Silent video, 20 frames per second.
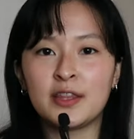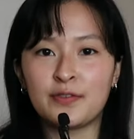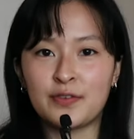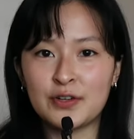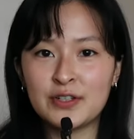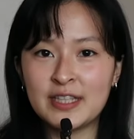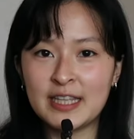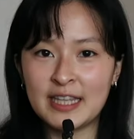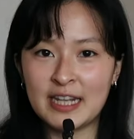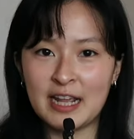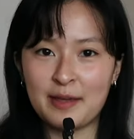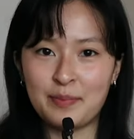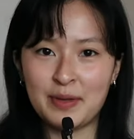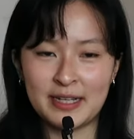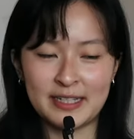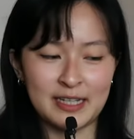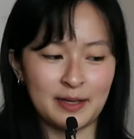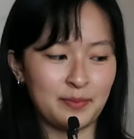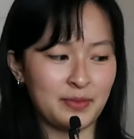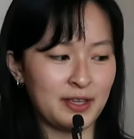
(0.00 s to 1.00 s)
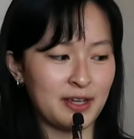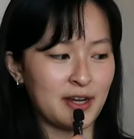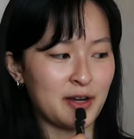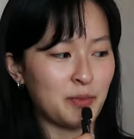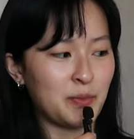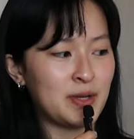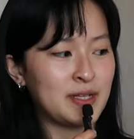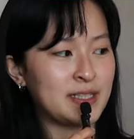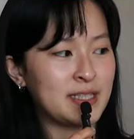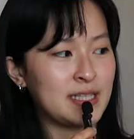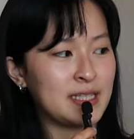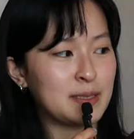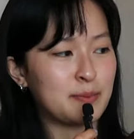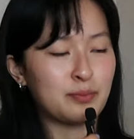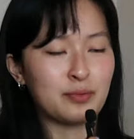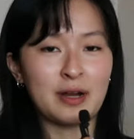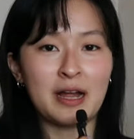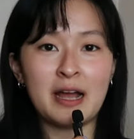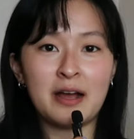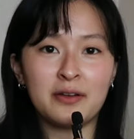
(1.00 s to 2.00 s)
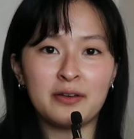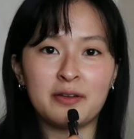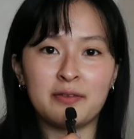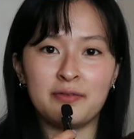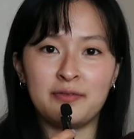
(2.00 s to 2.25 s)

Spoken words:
The first thing that I picked up there was this brown